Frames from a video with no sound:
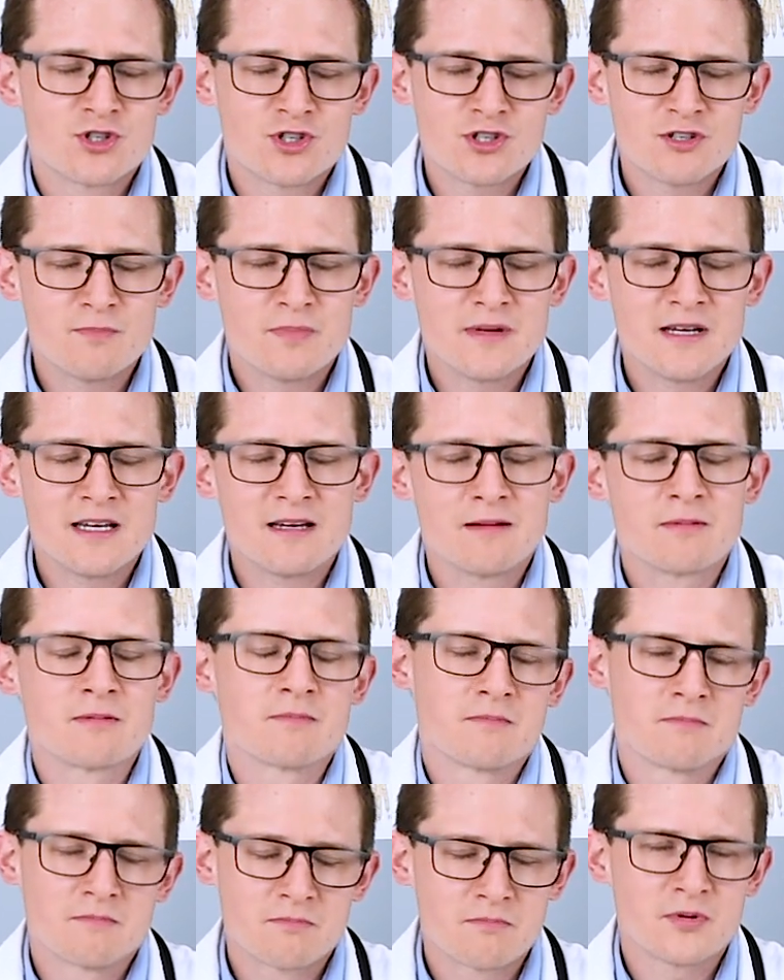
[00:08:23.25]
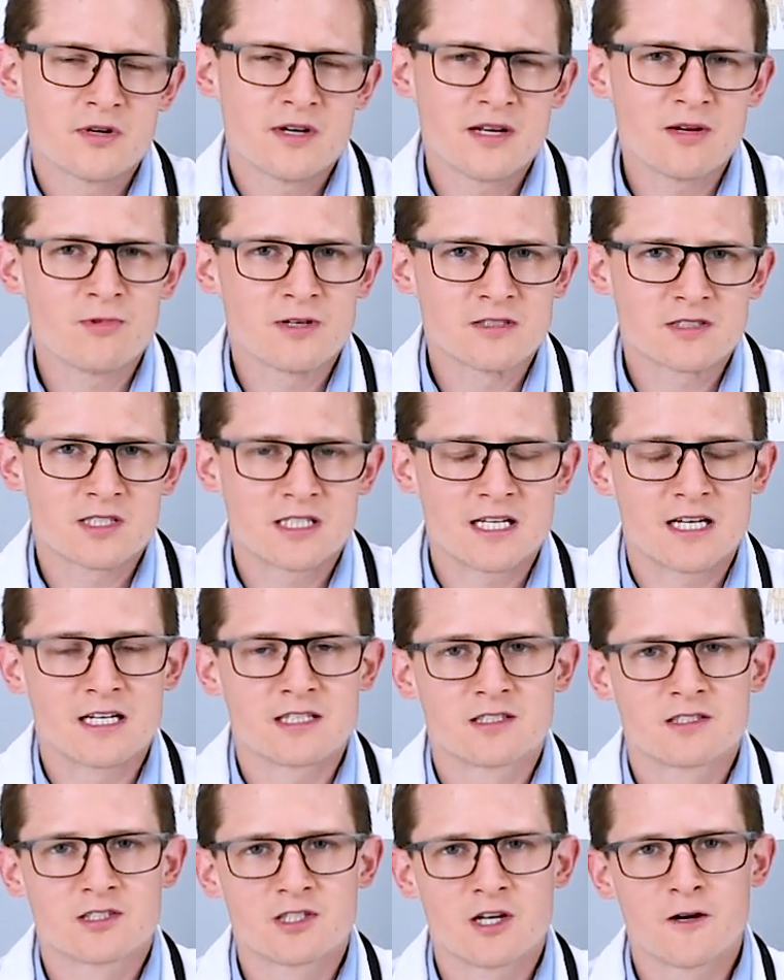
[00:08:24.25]
should be pretty well
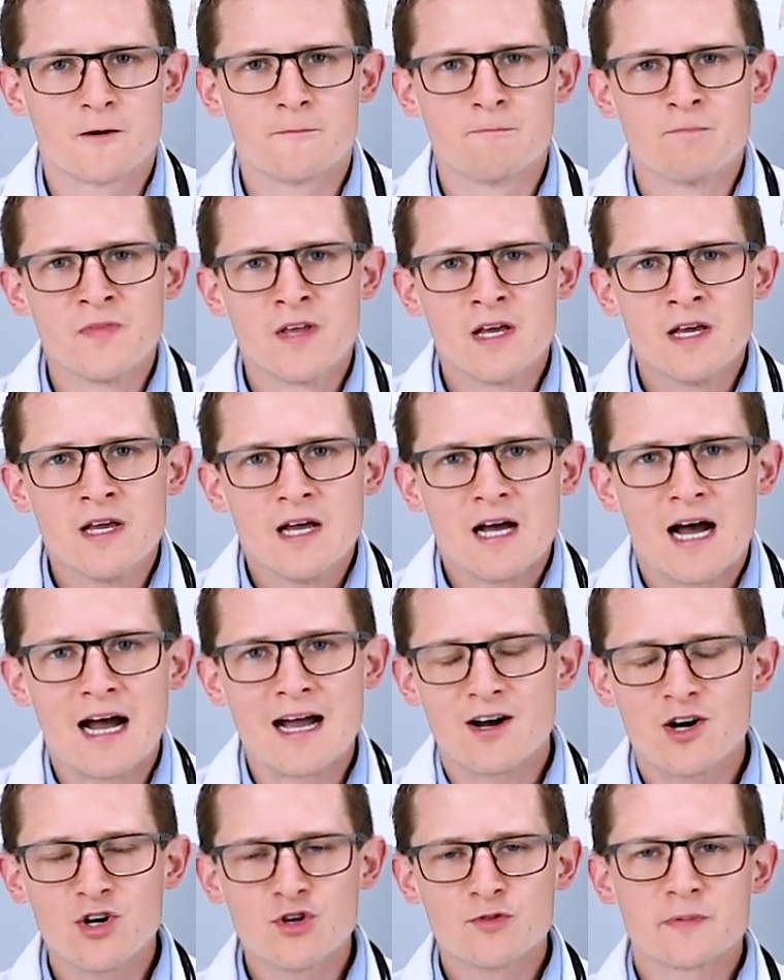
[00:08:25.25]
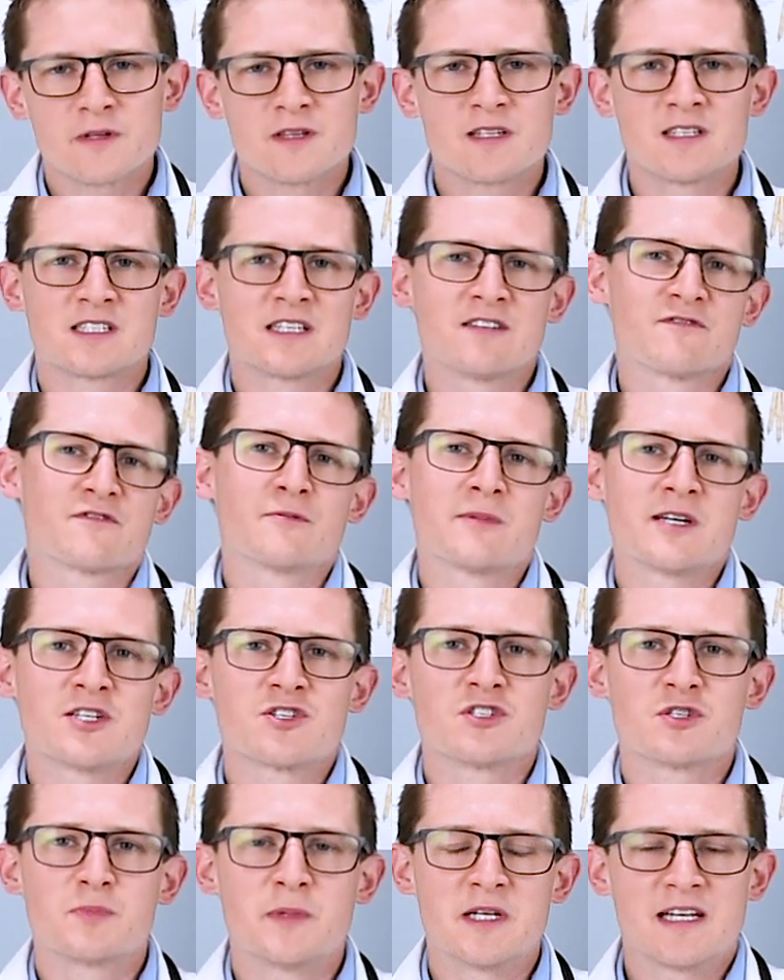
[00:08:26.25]
set. So I hope this
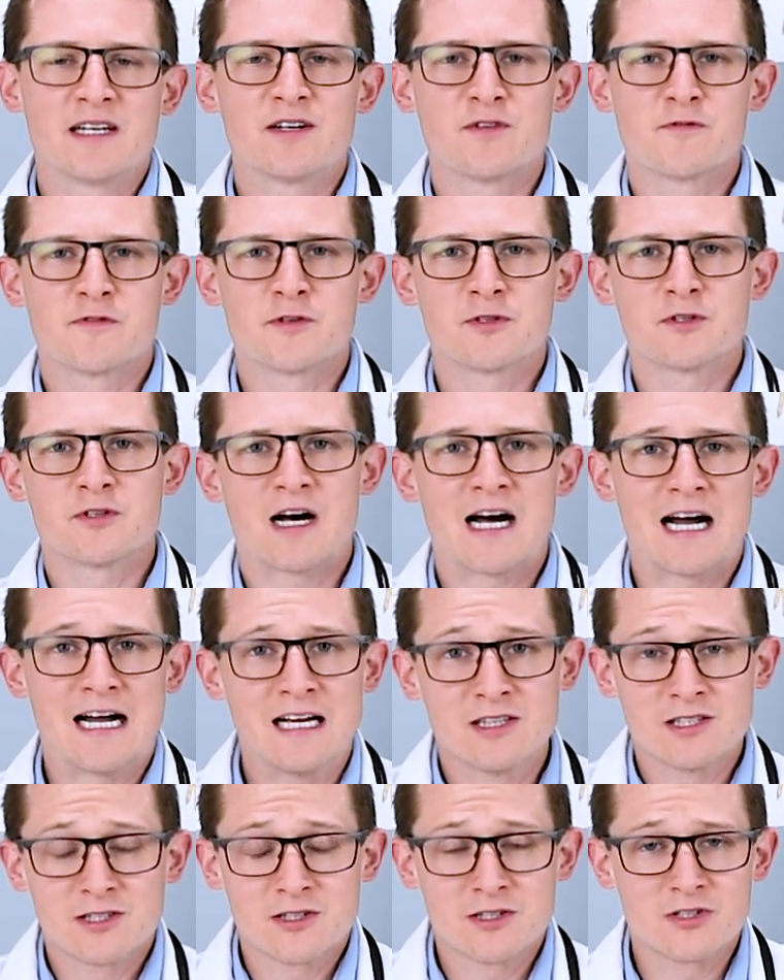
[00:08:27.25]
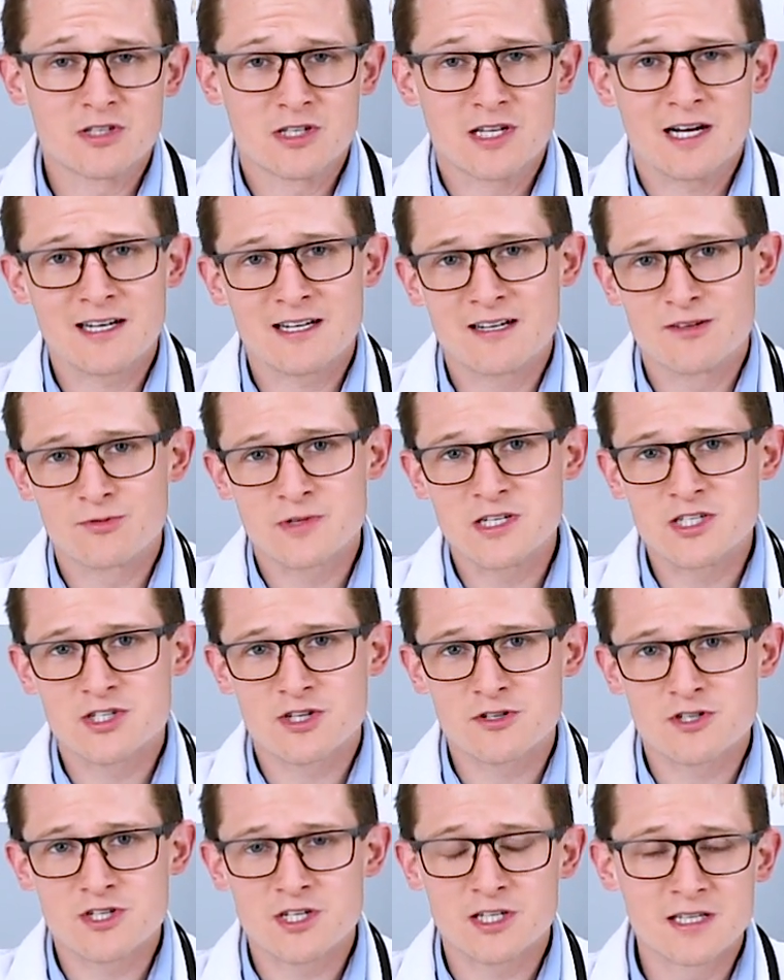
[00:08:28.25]
information's been helpful. I learned a lot in
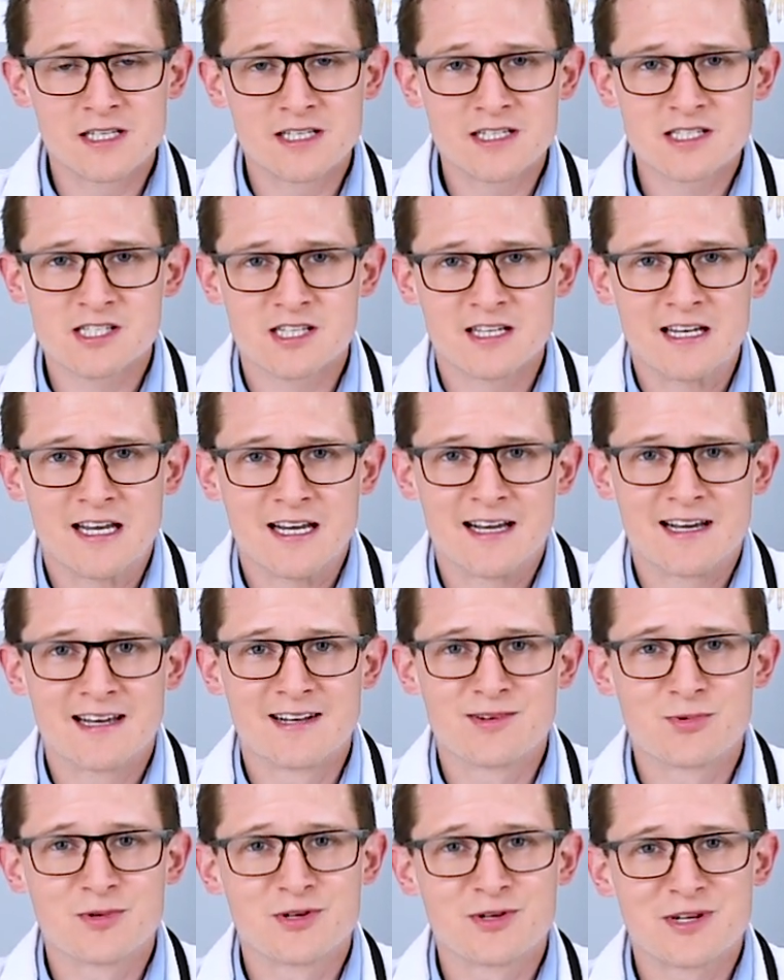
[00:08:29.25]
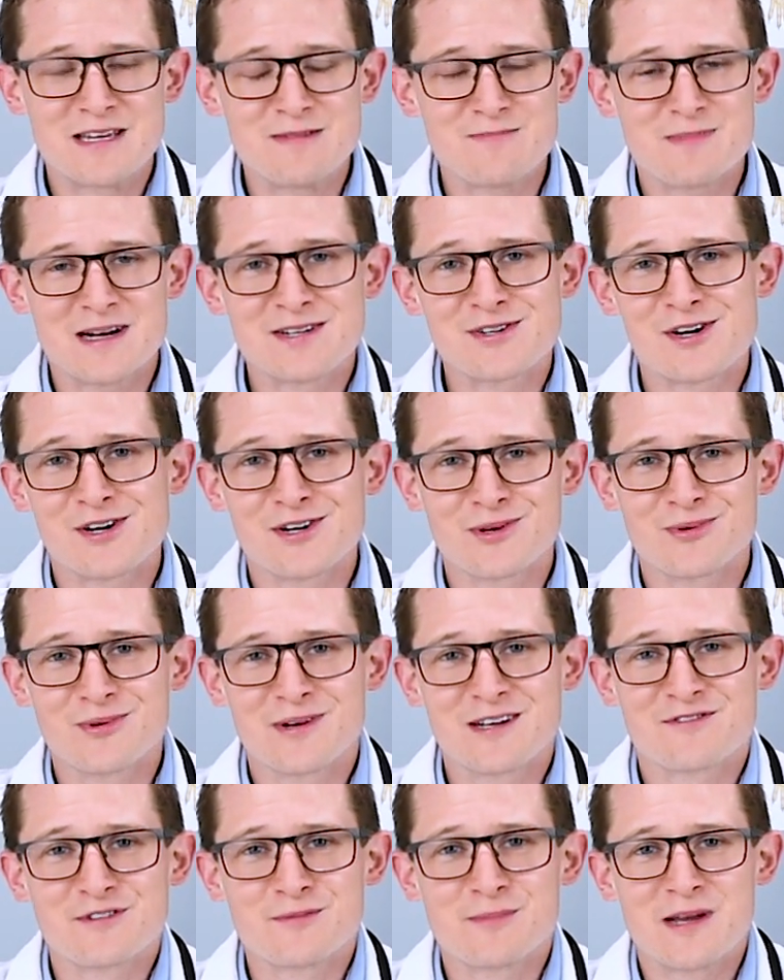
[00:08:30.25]
researching this, and will keep my dog
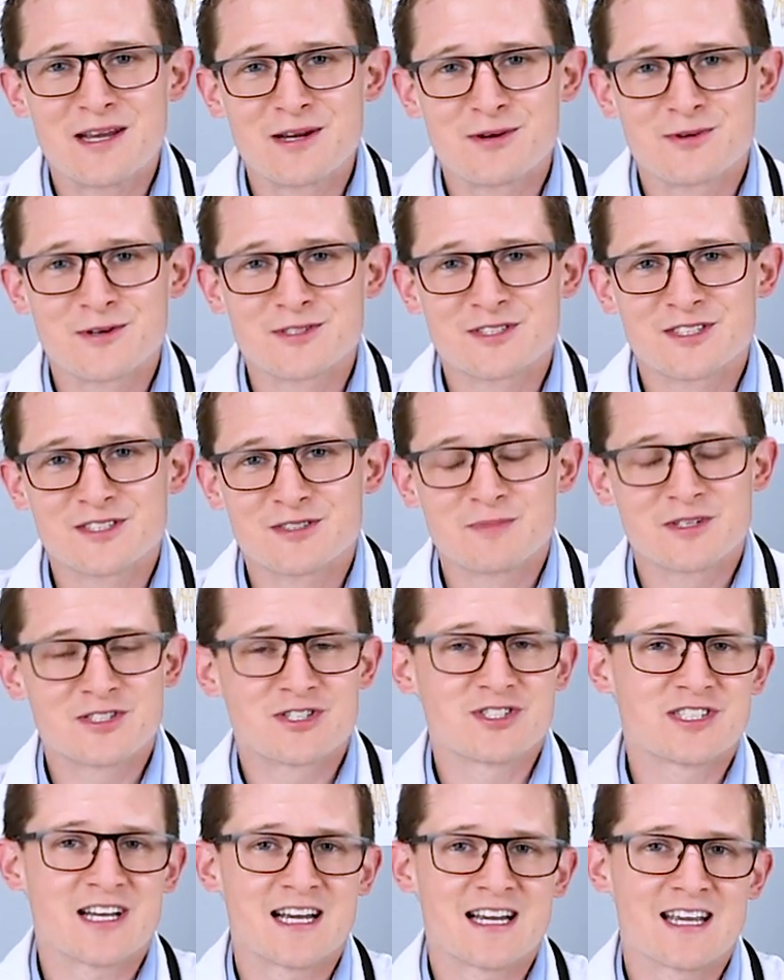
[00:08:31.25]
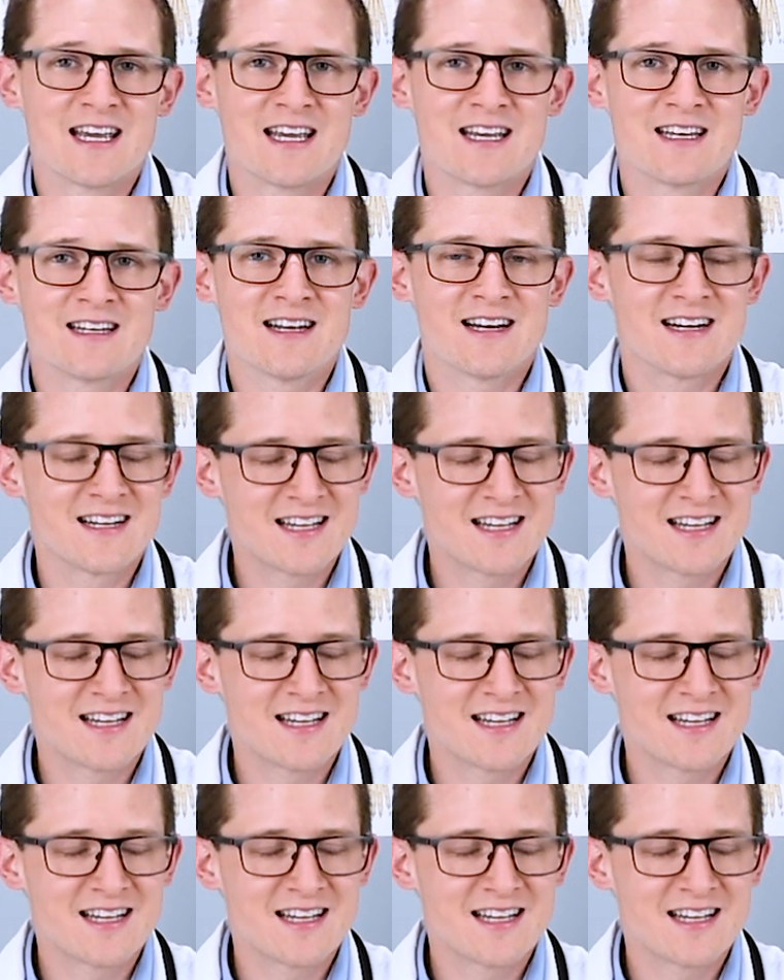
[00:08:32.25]
away from acorns as much as I can.